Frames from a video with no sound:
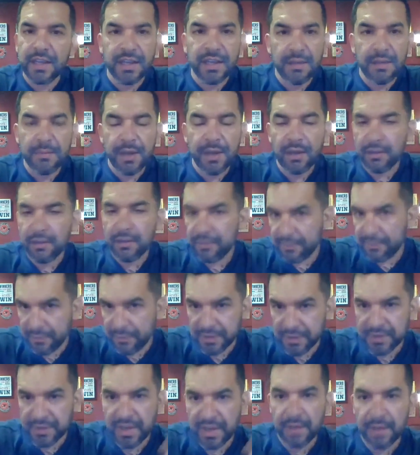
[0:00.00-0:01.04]
email, for
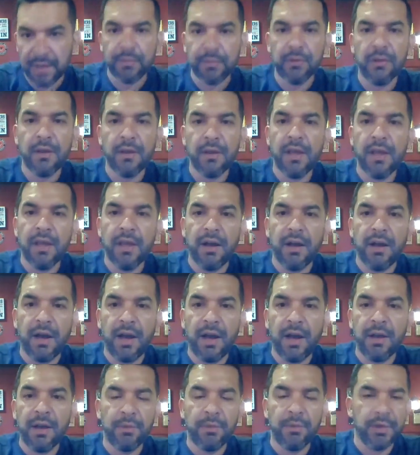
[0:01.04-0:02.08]
example,
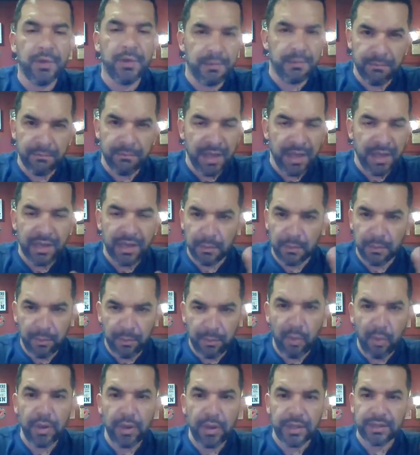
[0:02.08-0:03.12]
I would make it a
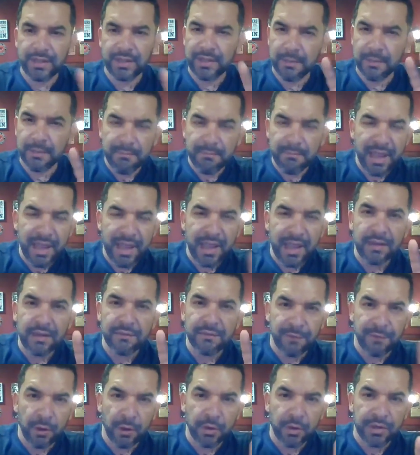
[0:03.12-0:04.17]
point that the main
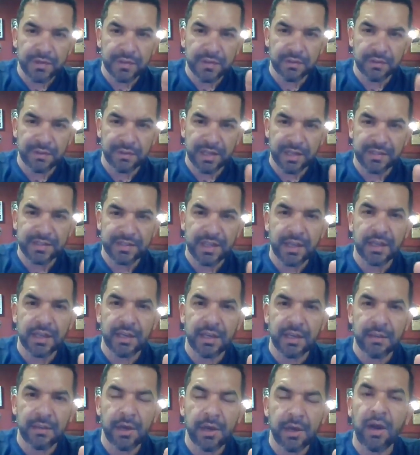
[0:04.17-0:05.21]
focus of that second
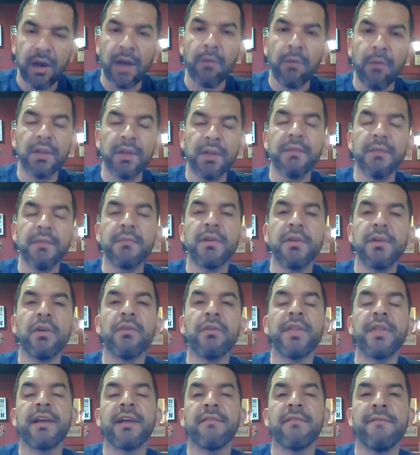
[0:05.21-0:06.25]
email, I want them to know
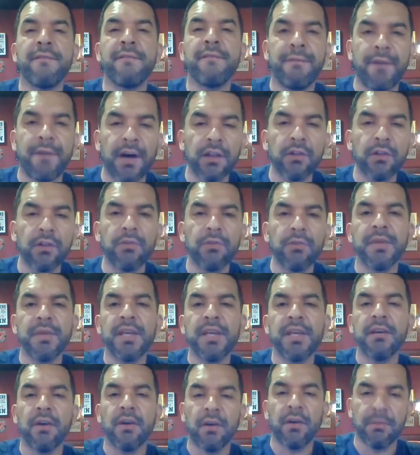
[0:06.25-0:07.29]
they can follow
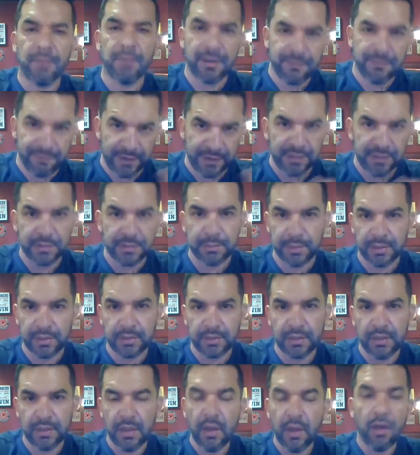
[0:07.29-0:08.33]
me on my Facebook.
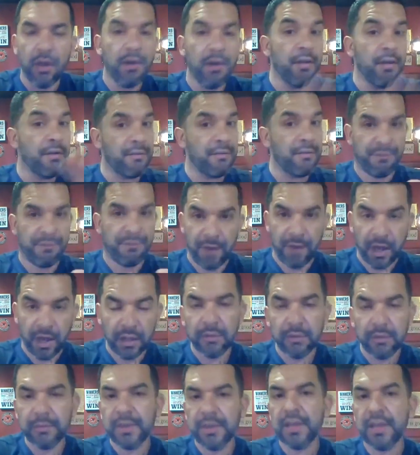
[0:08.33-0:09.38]

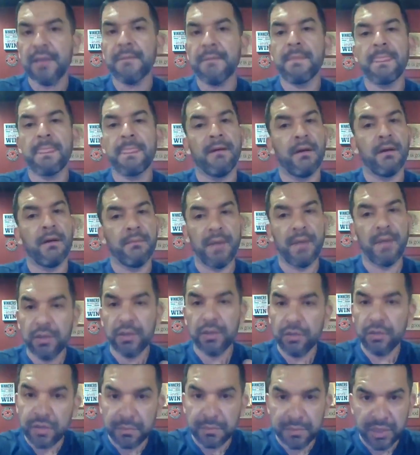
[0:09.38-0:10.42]
Follow me on my
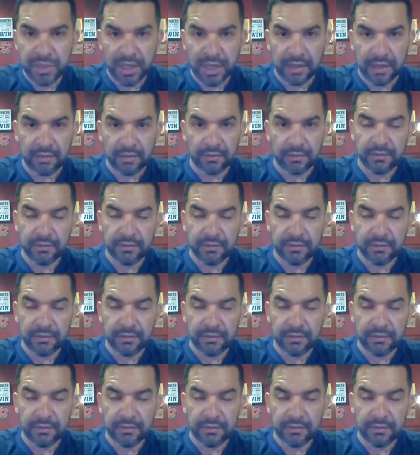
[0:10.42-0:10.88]
YouTube channel.